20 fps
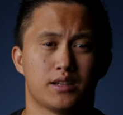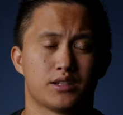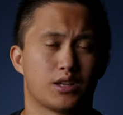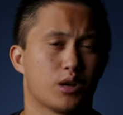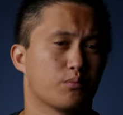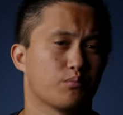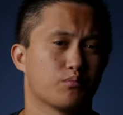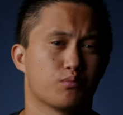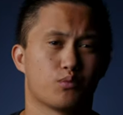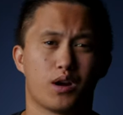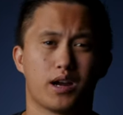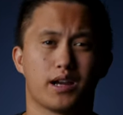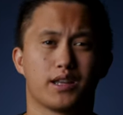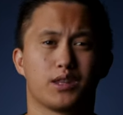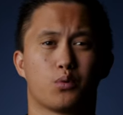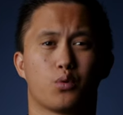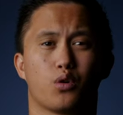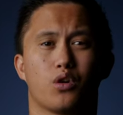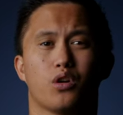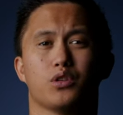So why in
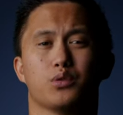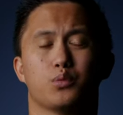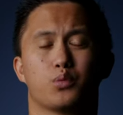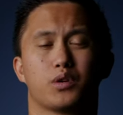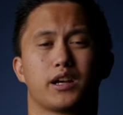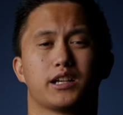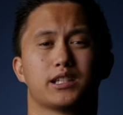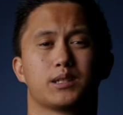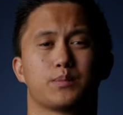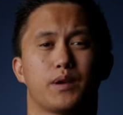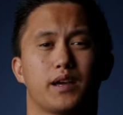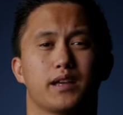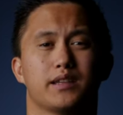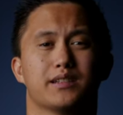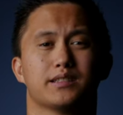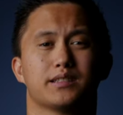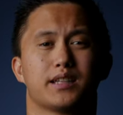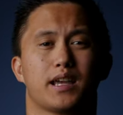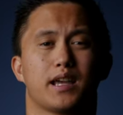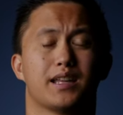the world would I
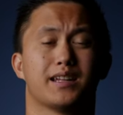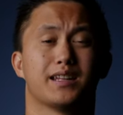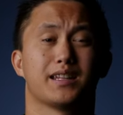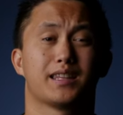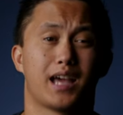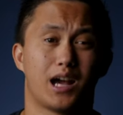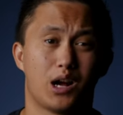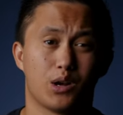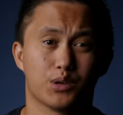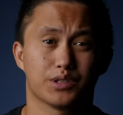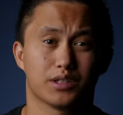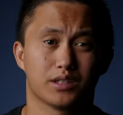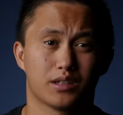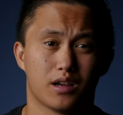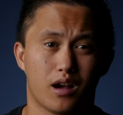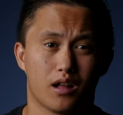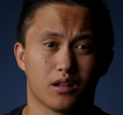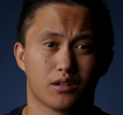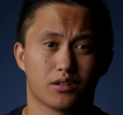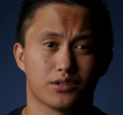spend
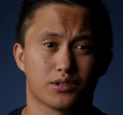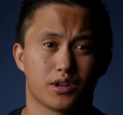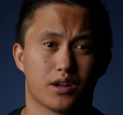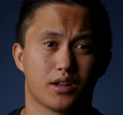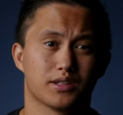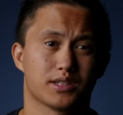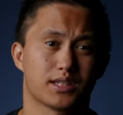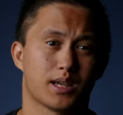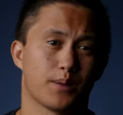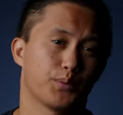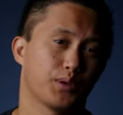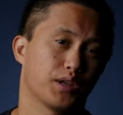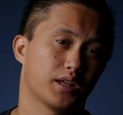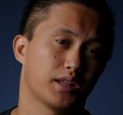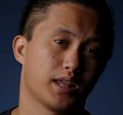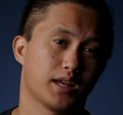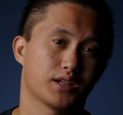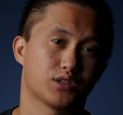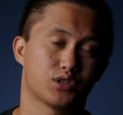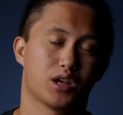$10,000 on
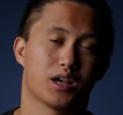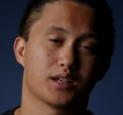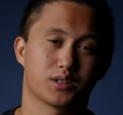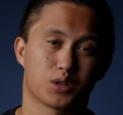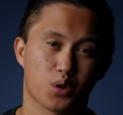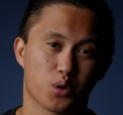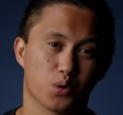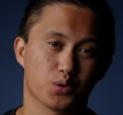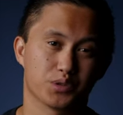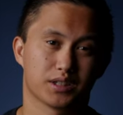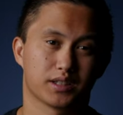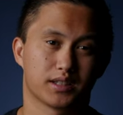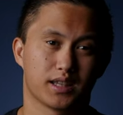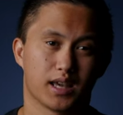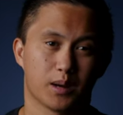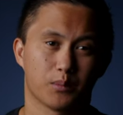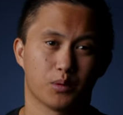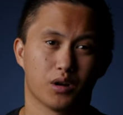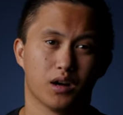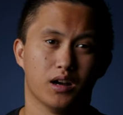something that just holds the
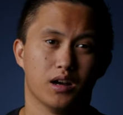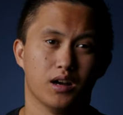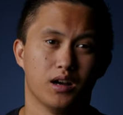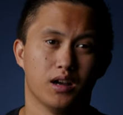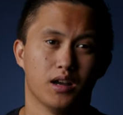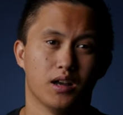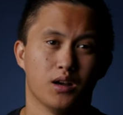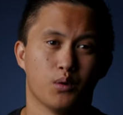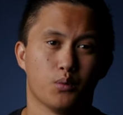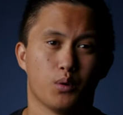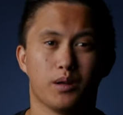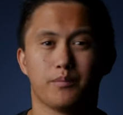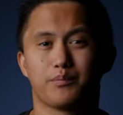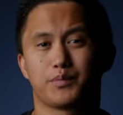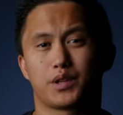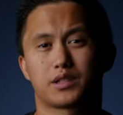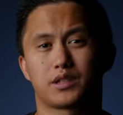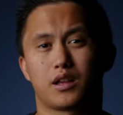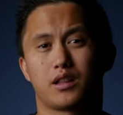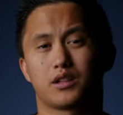camera?
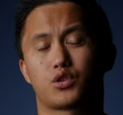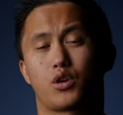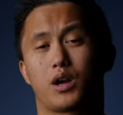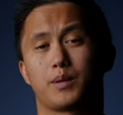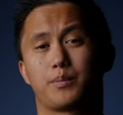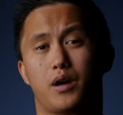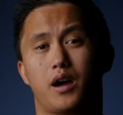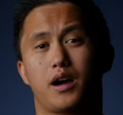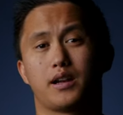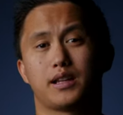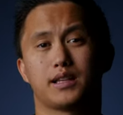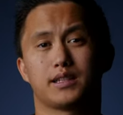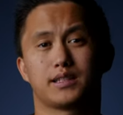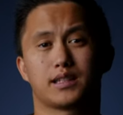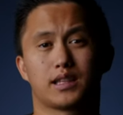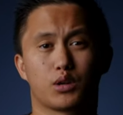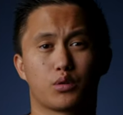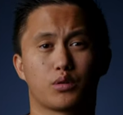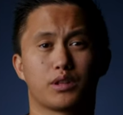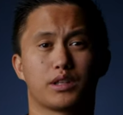Well, a solid tripod
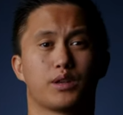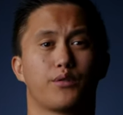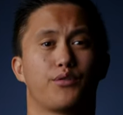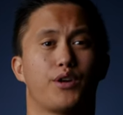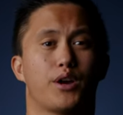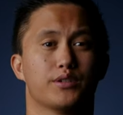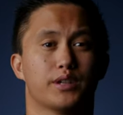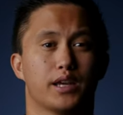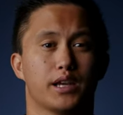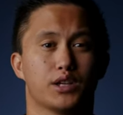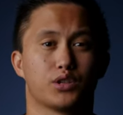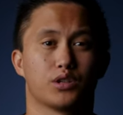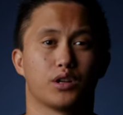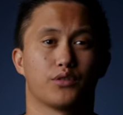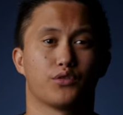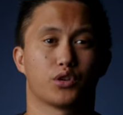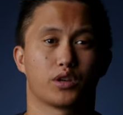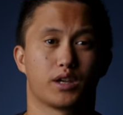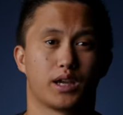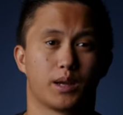is literally the foundation
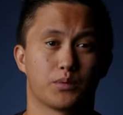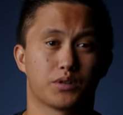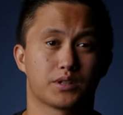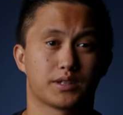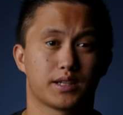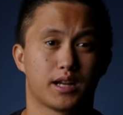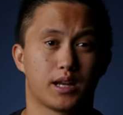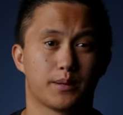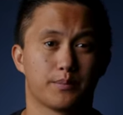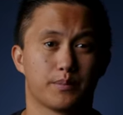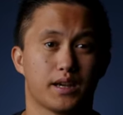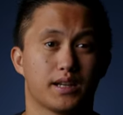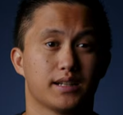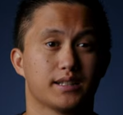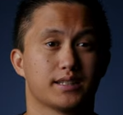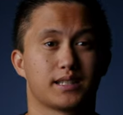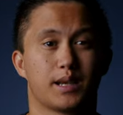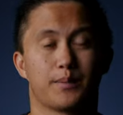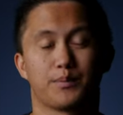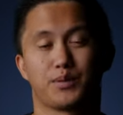of your camera setup and
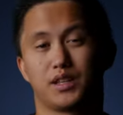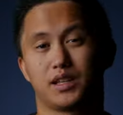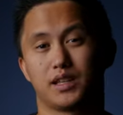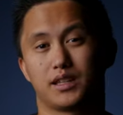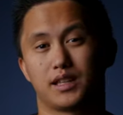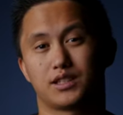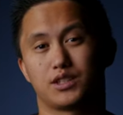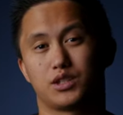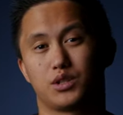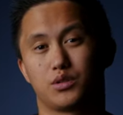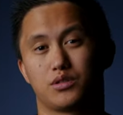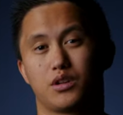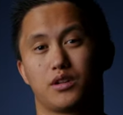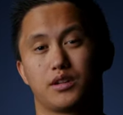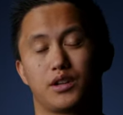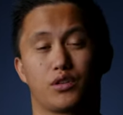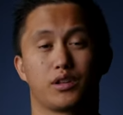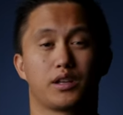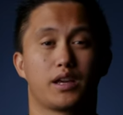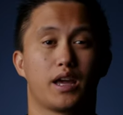is something that's used
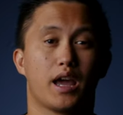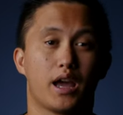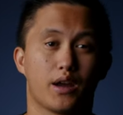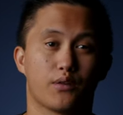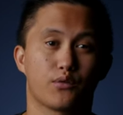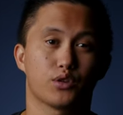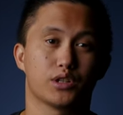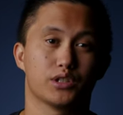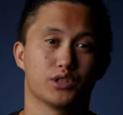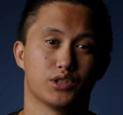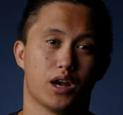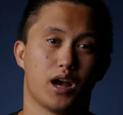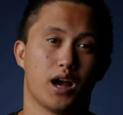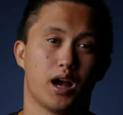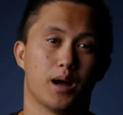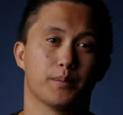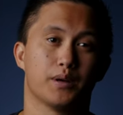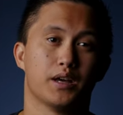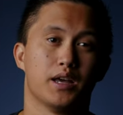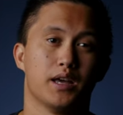on nearly every
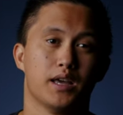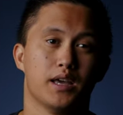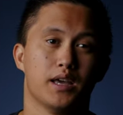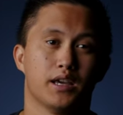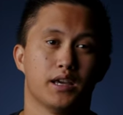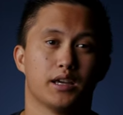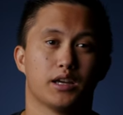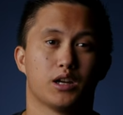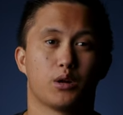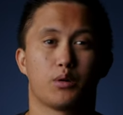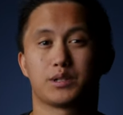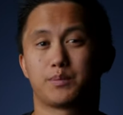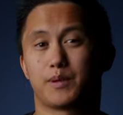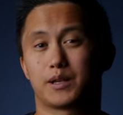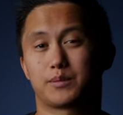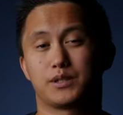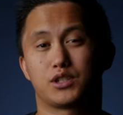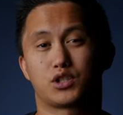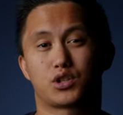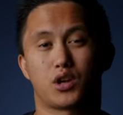job. It always
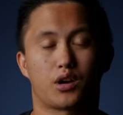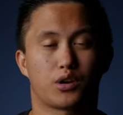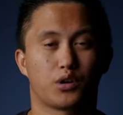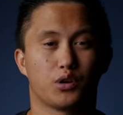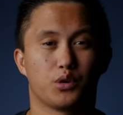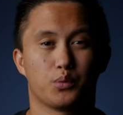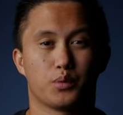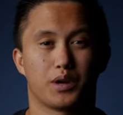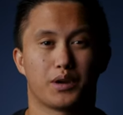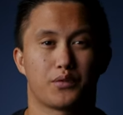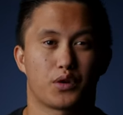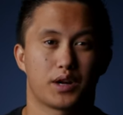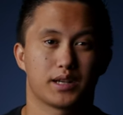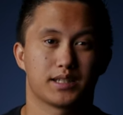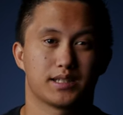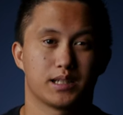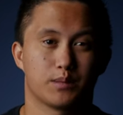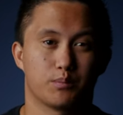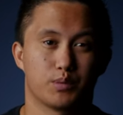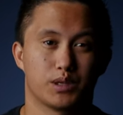makes me chuckle whenever I
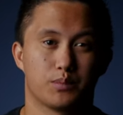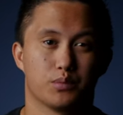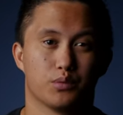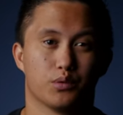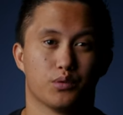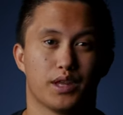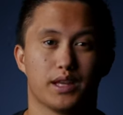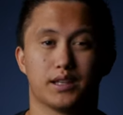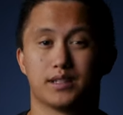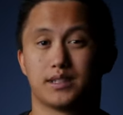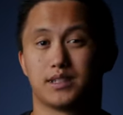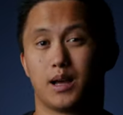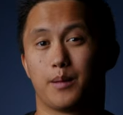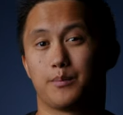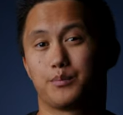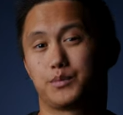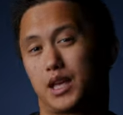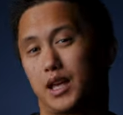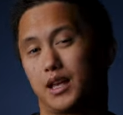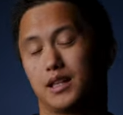see people that
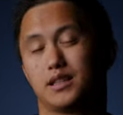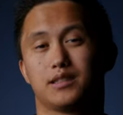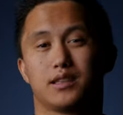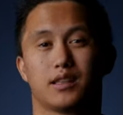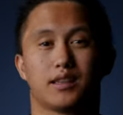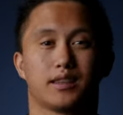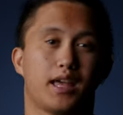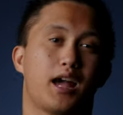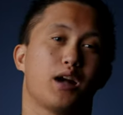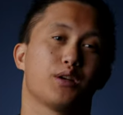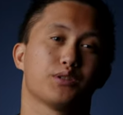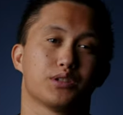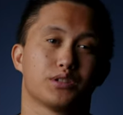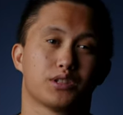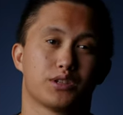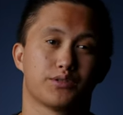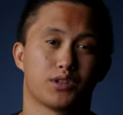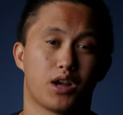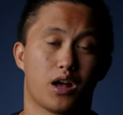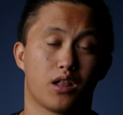dump tens and
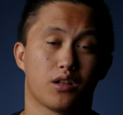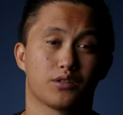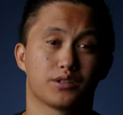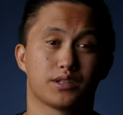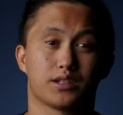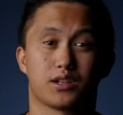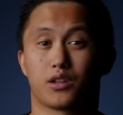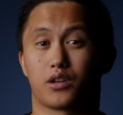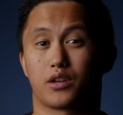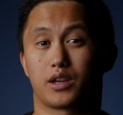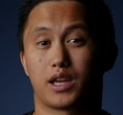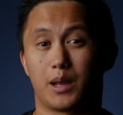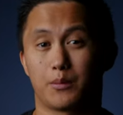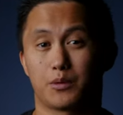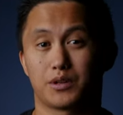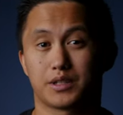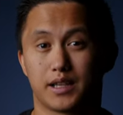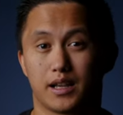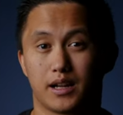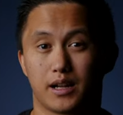thousands of dollars into their
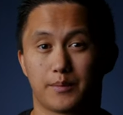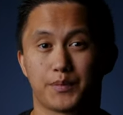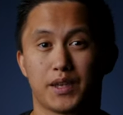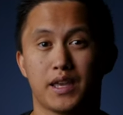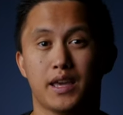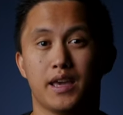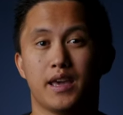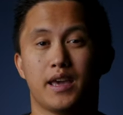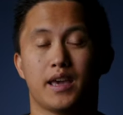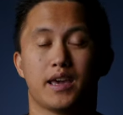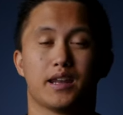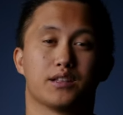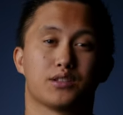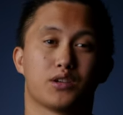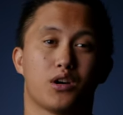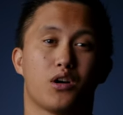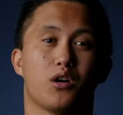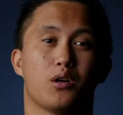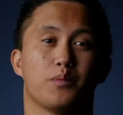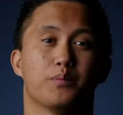camera setup and
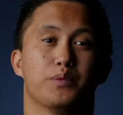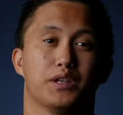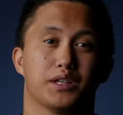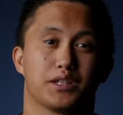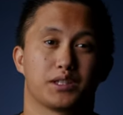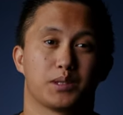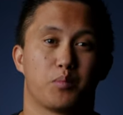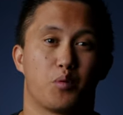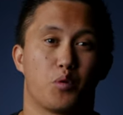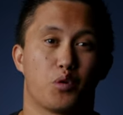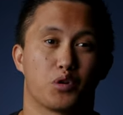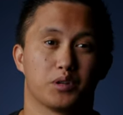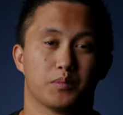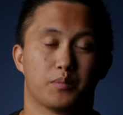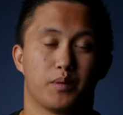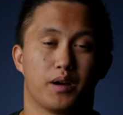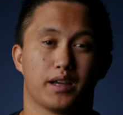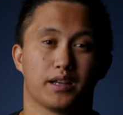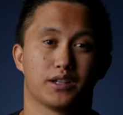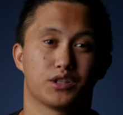it's all being
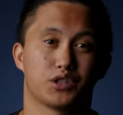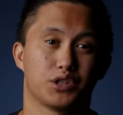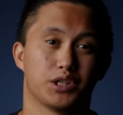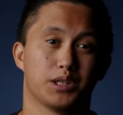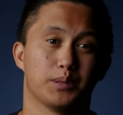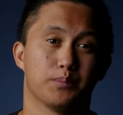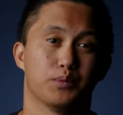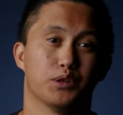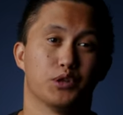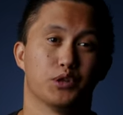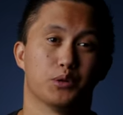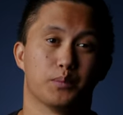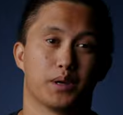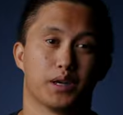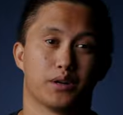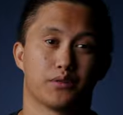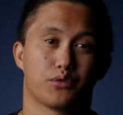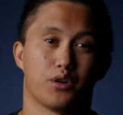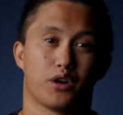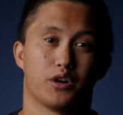supported by a cheap little
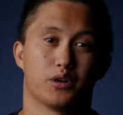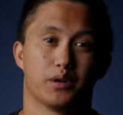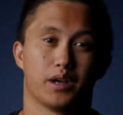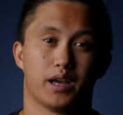Manfrotto